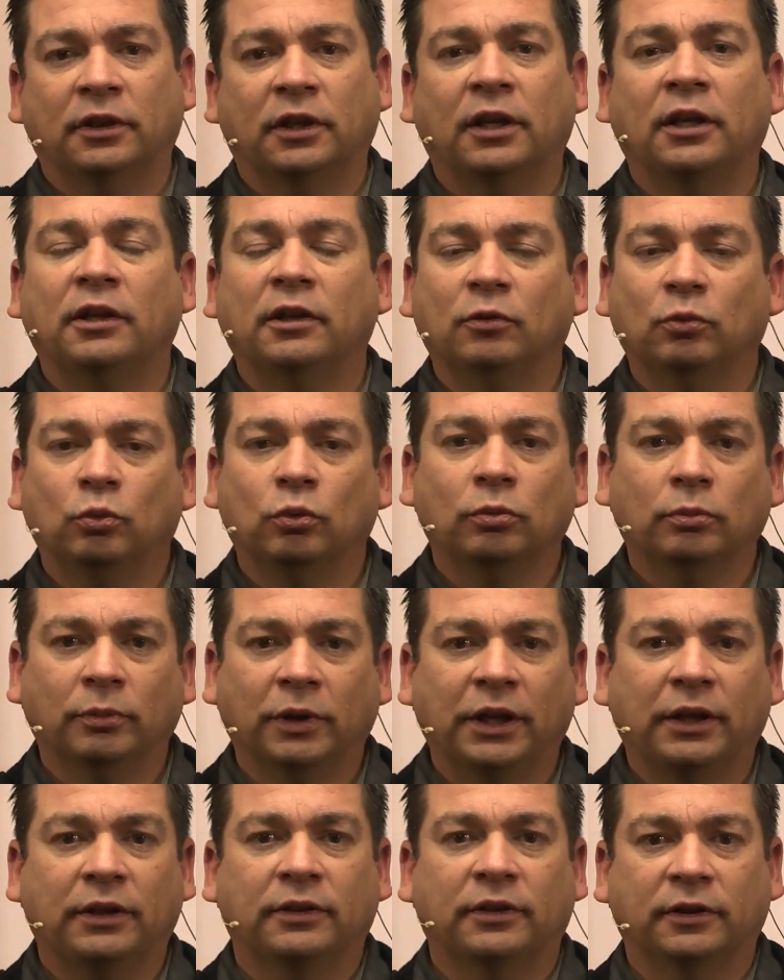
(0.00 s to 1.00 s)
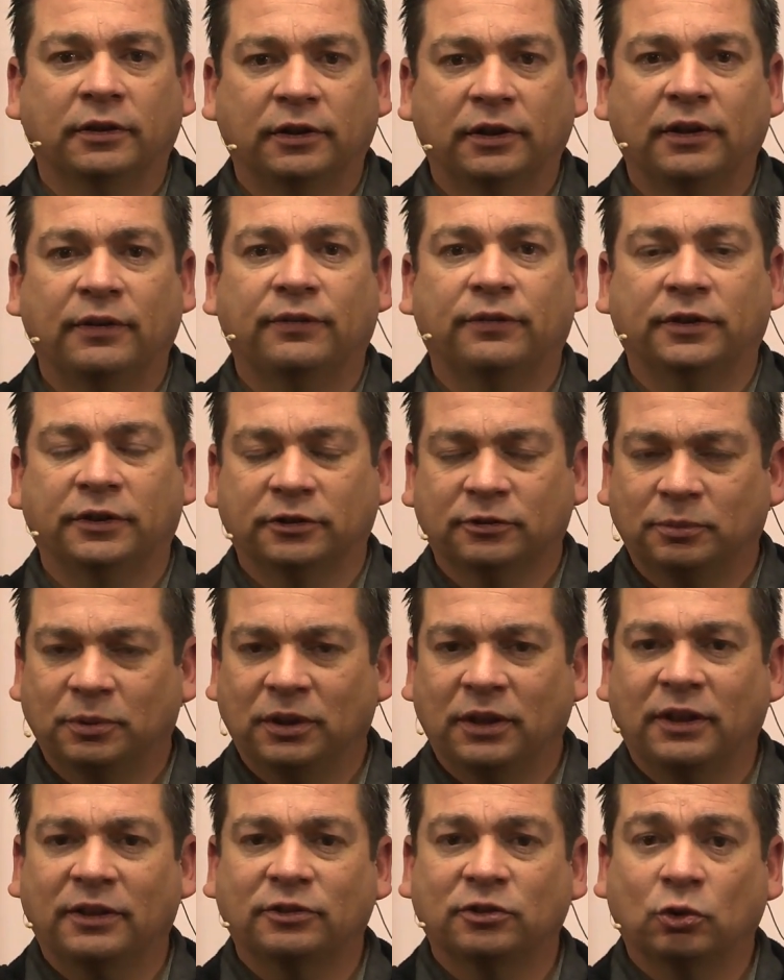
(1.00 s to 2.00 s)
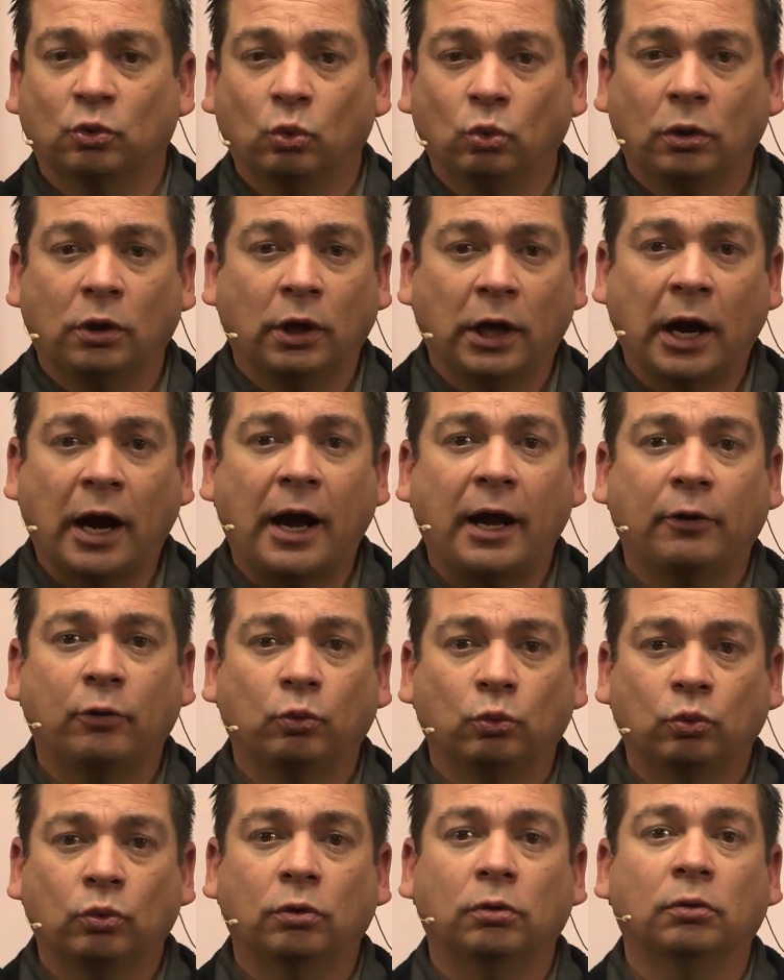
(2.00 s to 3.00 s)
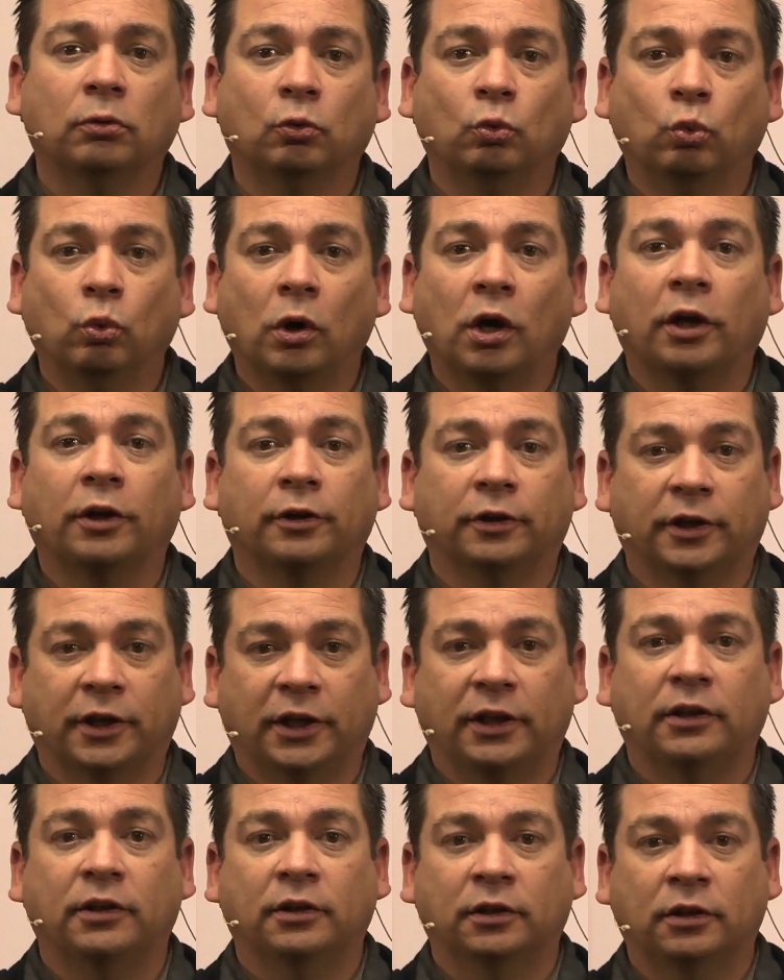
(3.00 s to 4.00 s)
And it will make the difference because God will water it.